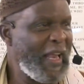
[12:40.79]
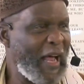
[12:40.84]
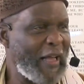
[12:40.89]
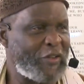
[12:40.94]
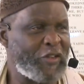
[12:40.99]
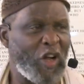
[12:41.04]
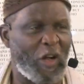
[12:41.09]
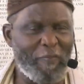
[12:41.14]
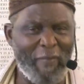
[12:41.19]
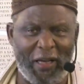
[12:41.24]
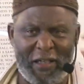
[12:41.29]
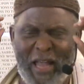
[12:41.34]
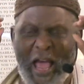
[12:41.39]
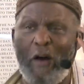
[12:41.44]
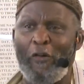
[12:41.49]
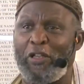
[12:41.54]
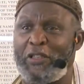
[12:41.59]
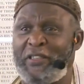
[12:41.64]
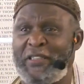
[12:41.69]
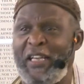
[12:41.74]
I
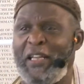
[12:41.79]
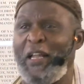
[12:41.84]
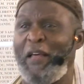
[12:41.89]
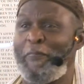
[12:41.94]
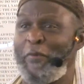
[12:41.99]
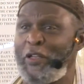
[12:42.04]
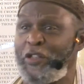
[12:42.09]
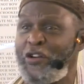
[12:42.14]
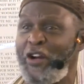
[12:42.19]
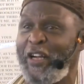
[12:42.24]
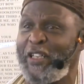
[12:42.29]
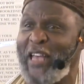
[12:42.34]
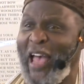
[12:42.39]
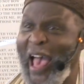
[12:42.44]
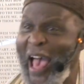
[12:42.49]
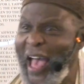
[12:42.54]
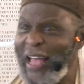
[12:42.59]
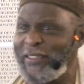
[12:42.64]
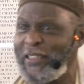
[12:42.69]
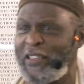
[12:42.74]
was sitting up in church,
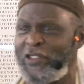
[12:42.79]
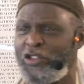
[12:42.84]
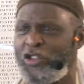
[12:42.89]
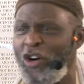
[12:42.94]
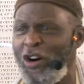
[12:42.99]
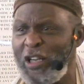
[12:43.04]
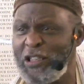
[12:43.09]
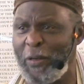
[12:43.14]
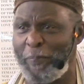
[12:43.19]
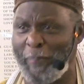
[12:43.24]
high as this Georgia